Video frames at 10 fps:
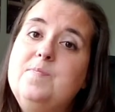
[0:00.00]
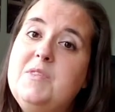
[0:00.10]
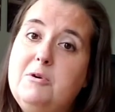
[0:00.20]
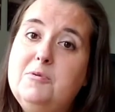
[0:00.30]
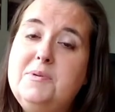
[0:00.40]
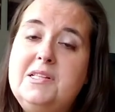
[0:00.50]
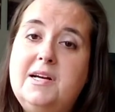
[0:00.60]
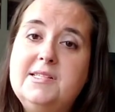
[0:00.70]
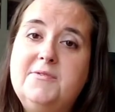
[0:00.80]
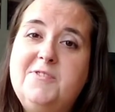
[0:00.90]
That would be
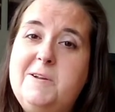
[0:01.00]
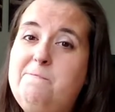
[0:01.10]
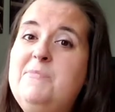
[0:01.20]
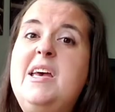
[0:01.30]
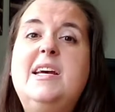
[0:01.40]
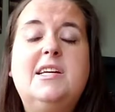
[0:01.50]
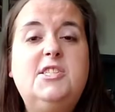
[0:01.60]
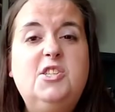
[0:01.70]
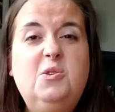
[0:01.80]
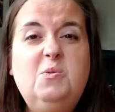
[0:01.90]
lots of fun. And
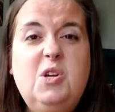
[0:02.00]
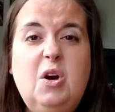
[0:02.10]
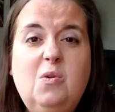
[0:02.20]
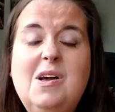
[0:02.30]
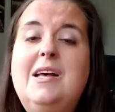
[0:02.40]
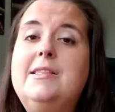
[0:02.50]
did you know